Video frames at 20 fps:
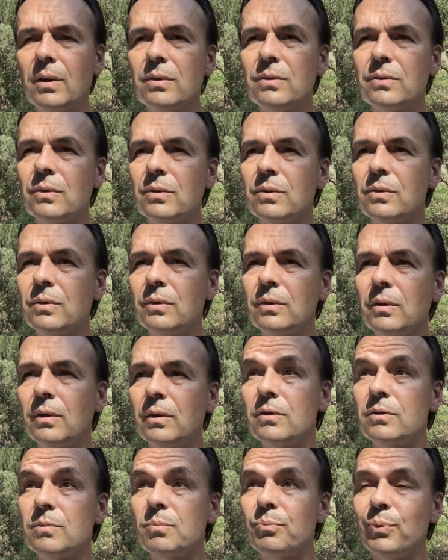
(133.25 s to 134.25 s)

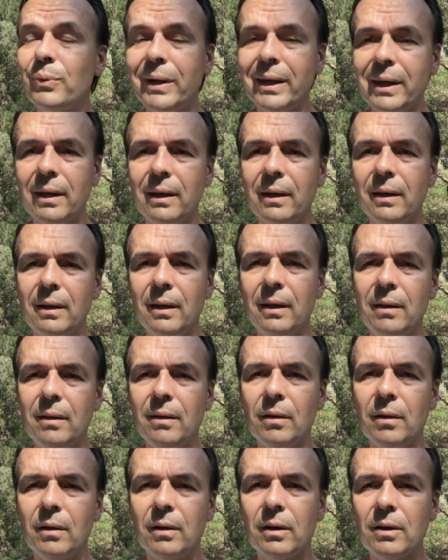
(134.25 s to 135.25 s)
certain spraying in
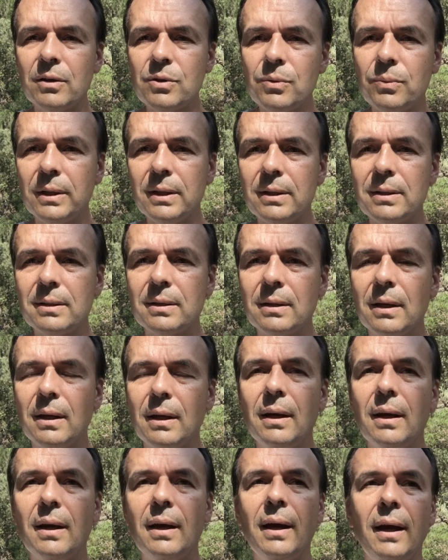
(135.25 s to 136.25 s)
the countries.
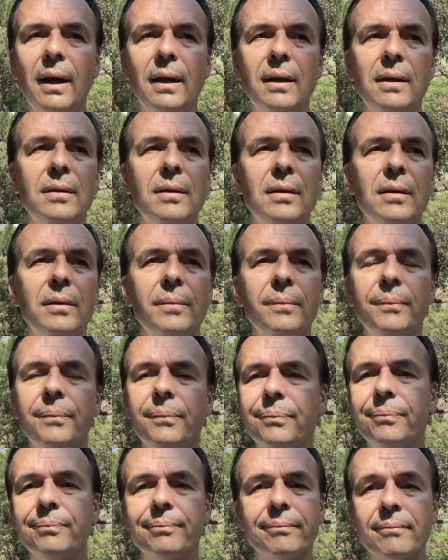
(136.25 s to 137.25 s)

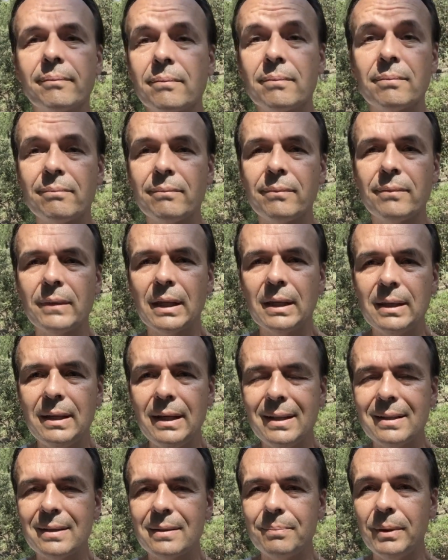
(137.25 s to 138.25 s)
And
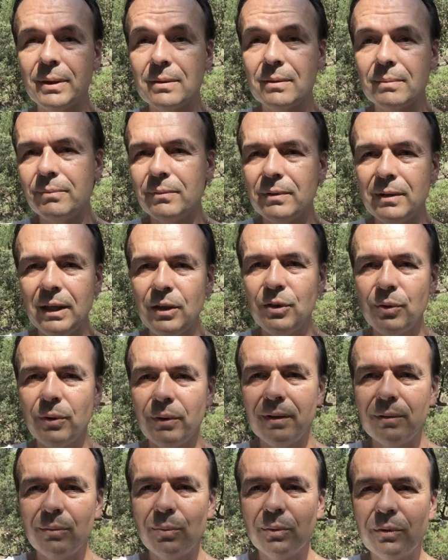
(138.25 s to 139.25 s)
yes, but nature
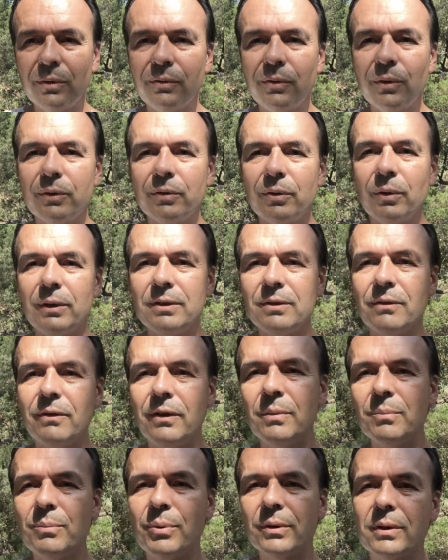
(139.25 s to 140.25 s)
is wonderful, so it's
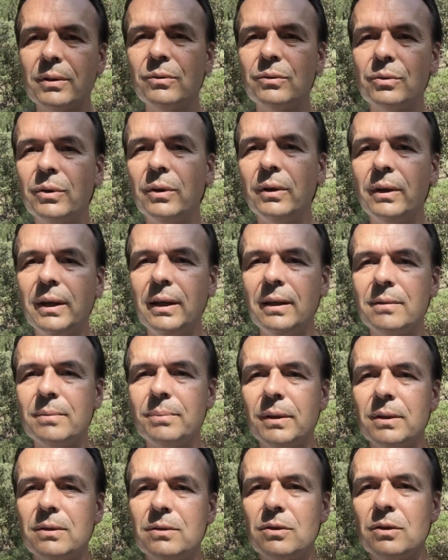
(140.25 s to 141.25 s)
very important to go in it,
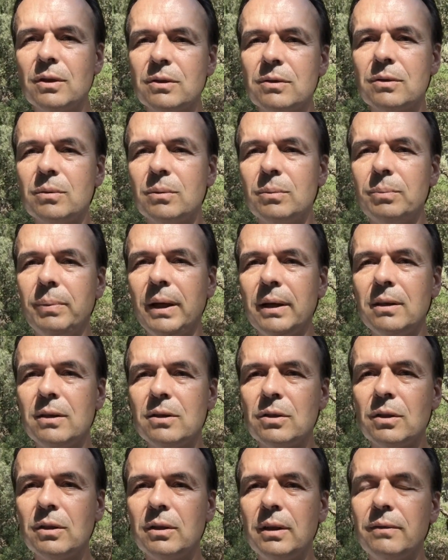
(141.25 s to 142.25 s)
but just to pay
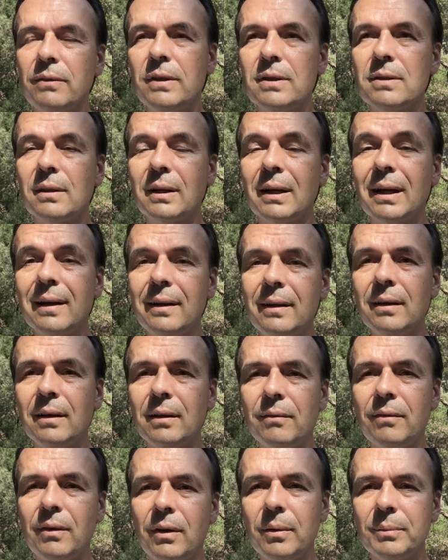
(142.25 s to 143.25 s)
attention if it's a clean
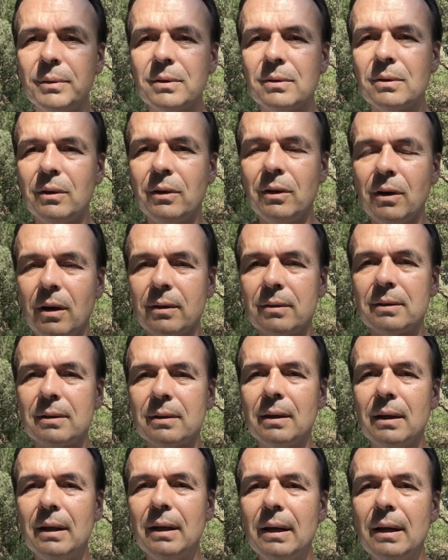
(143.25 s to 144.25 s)
environment or not.